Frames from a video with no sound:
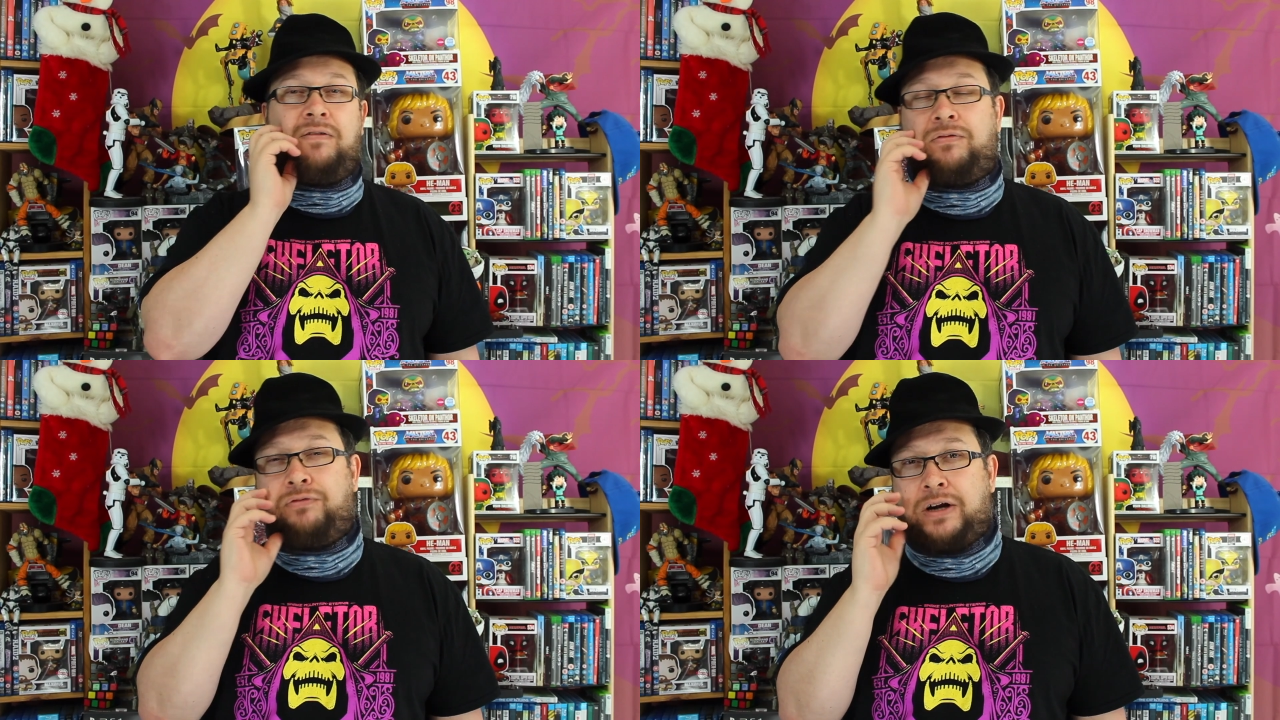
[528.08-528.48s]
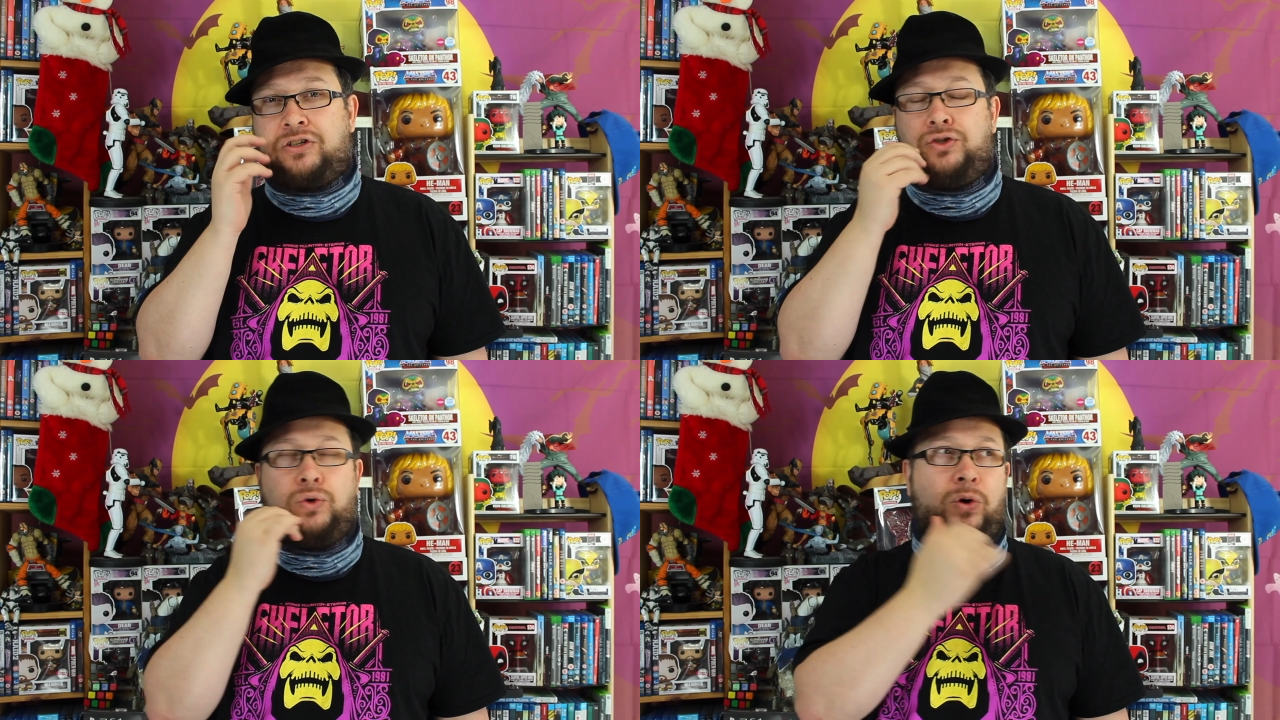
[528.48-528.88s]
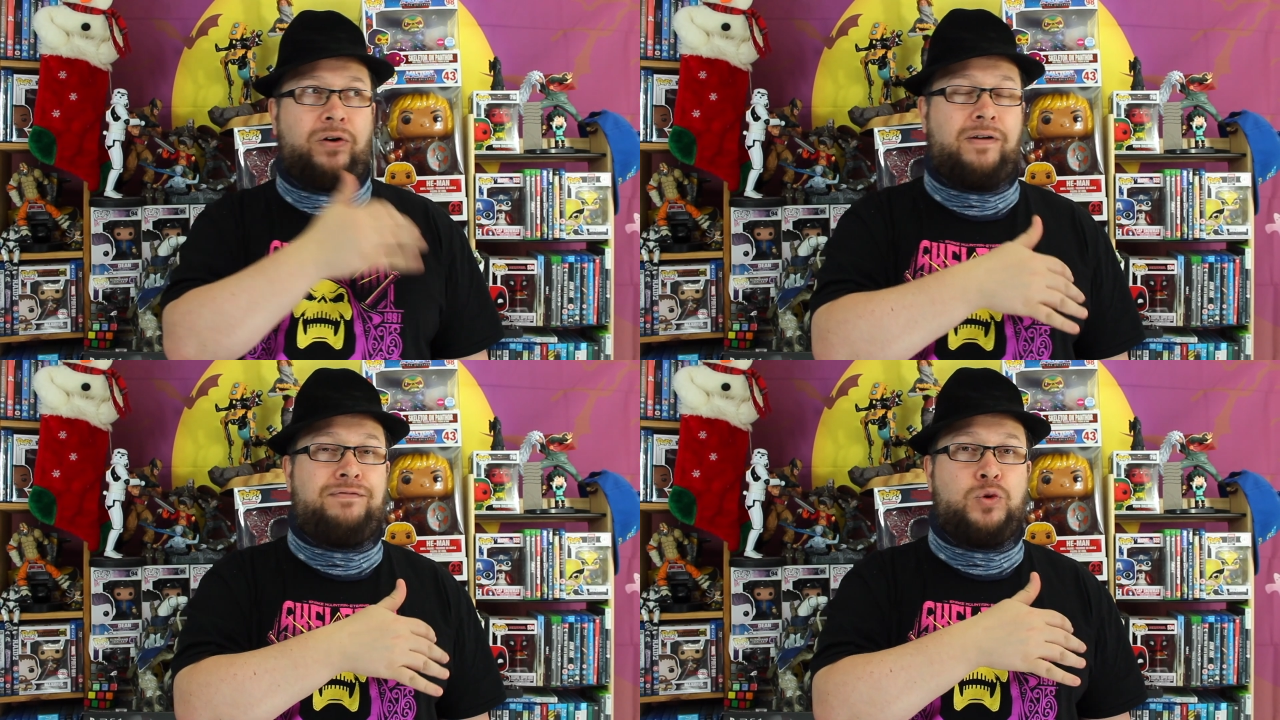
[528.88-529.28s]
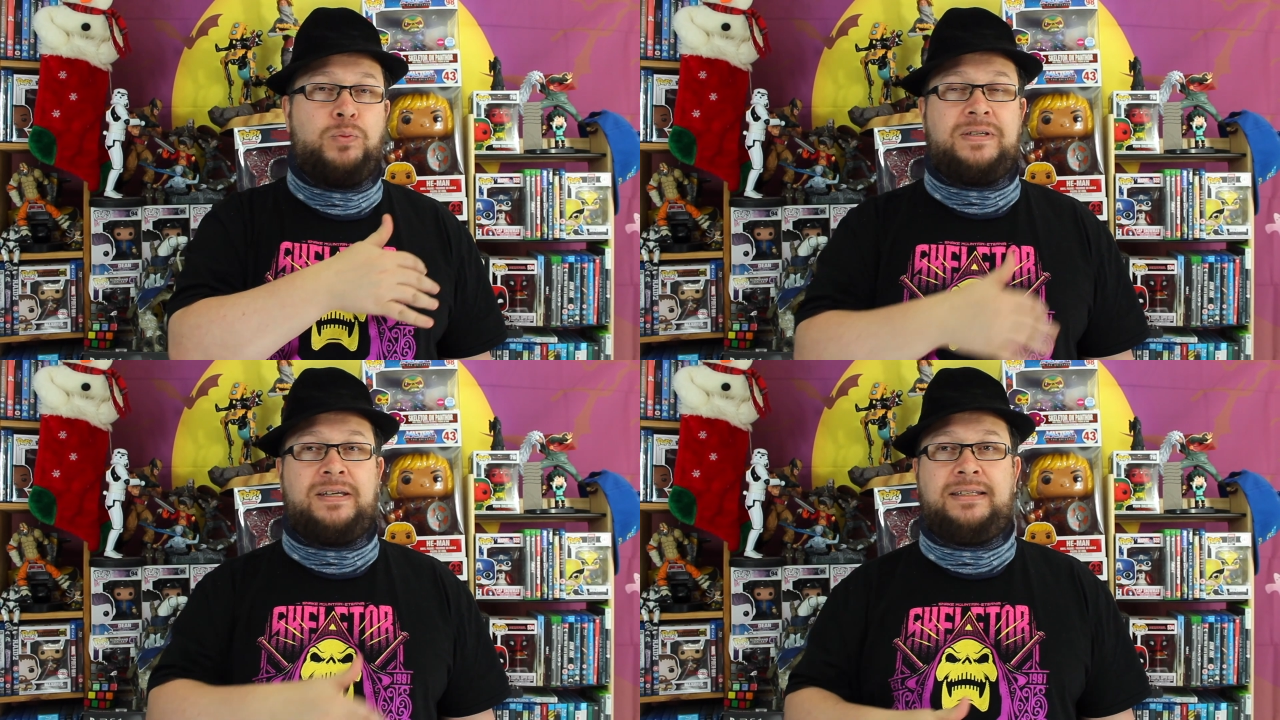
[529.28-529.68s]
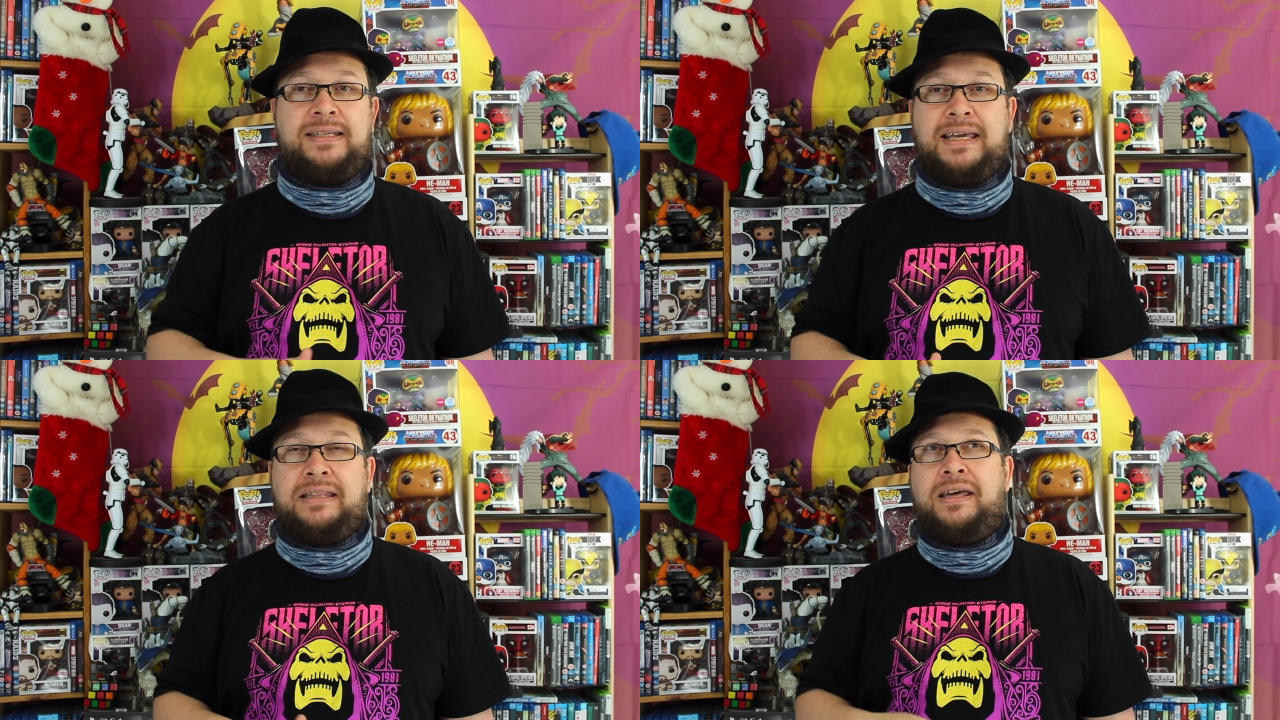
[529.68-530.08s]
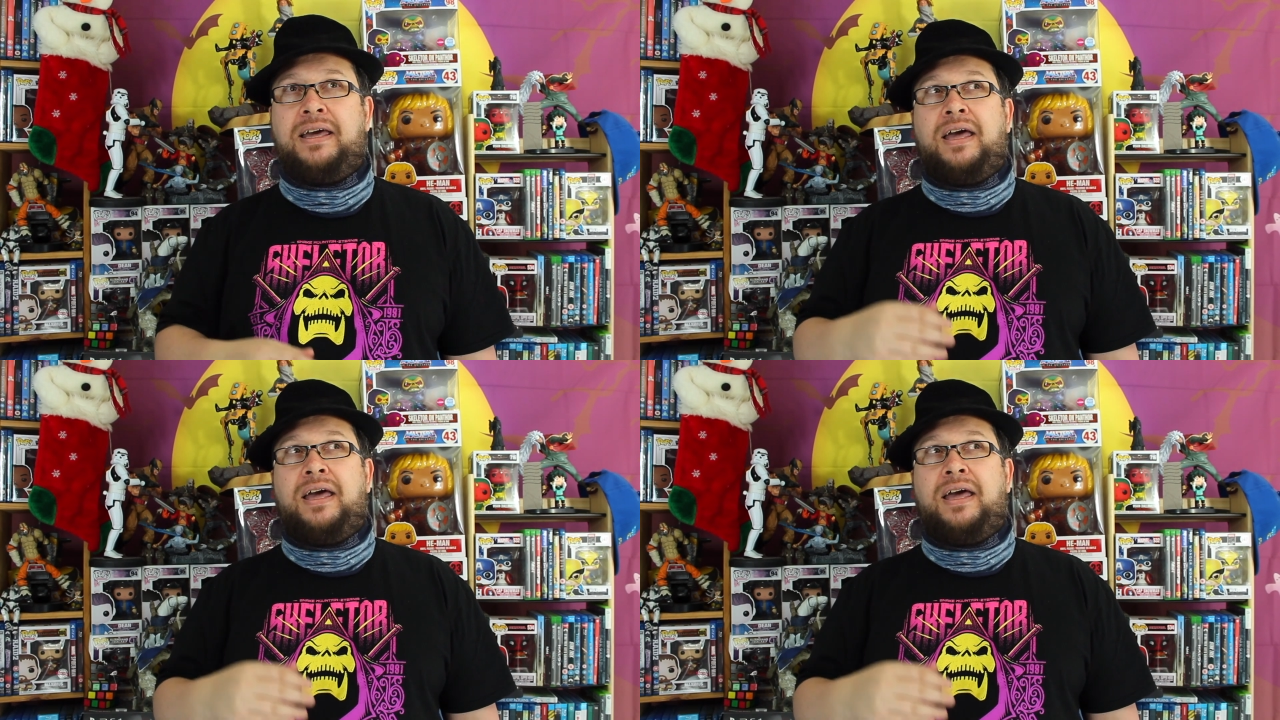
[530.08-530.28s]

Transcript: to have a fractured jaw, a few missing teeth.